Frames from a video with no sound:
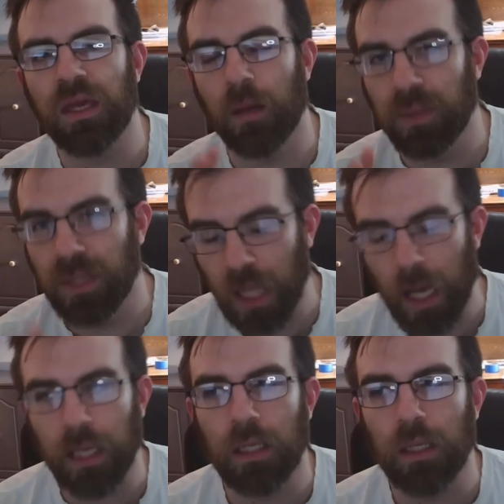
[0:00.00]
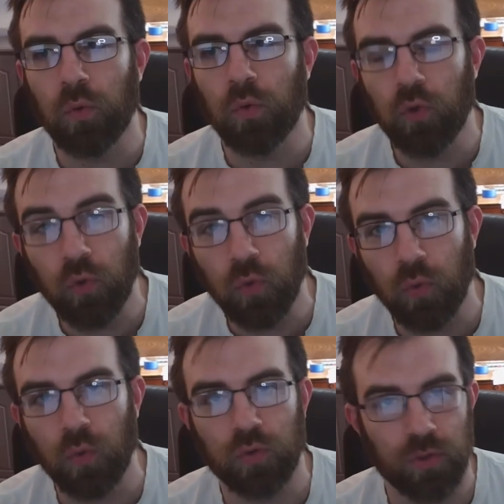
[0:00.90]
applied
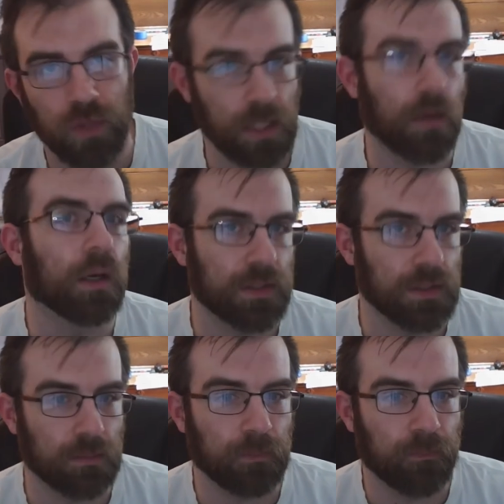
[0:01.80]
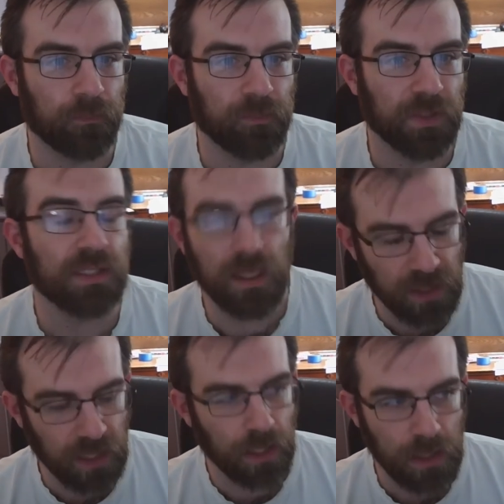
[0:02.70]
to treating autism, because
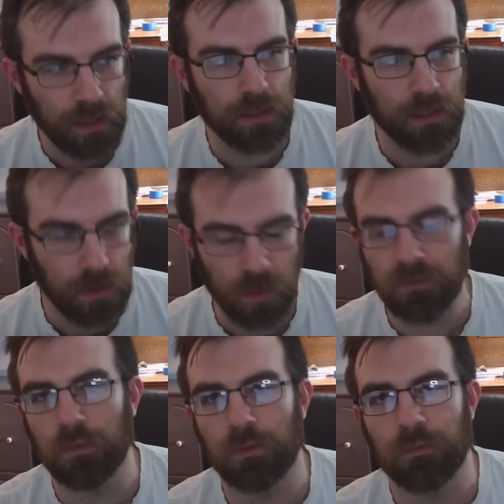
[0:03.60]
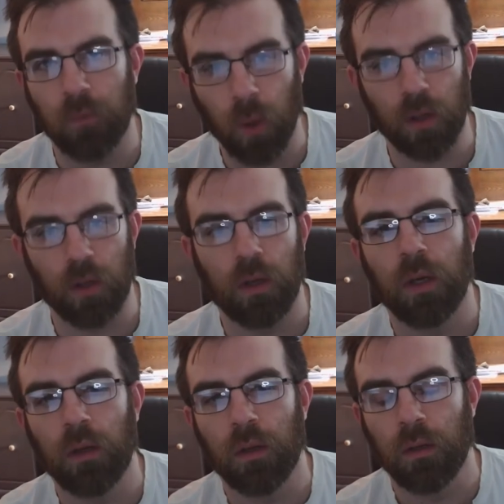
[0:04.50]
ABA is useful for
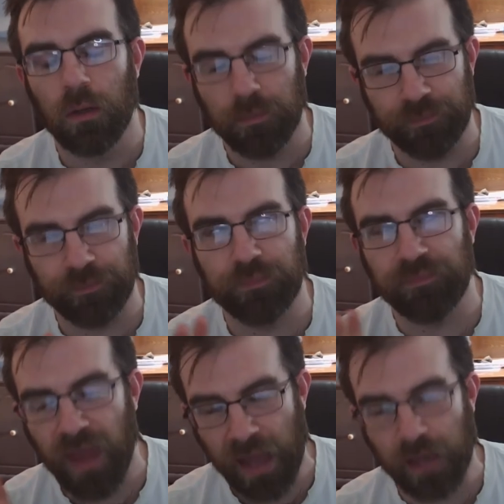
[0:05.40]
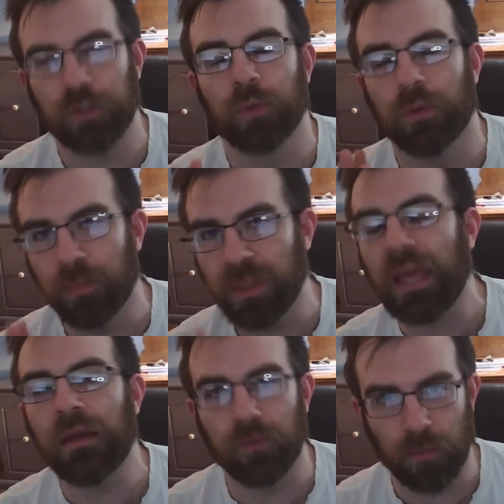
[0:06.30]
actual
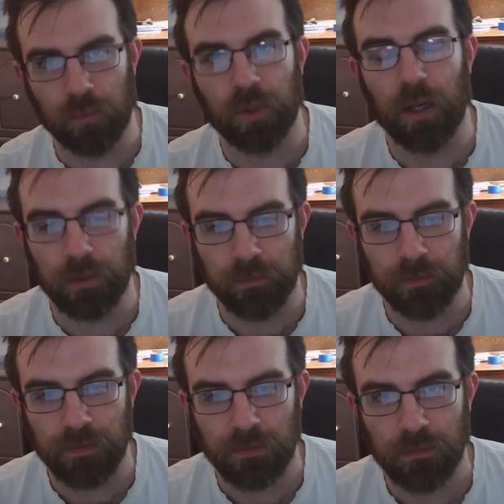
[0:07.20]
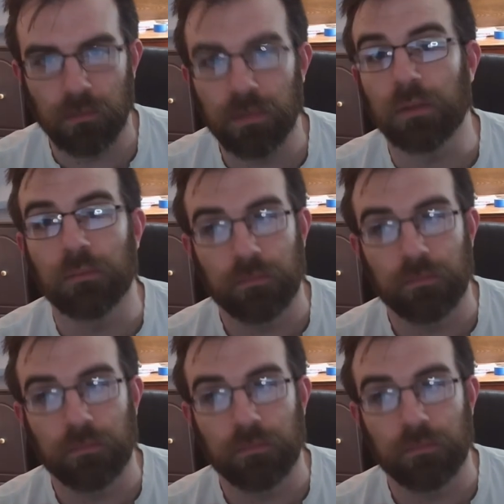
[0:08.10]
behavioral problems. But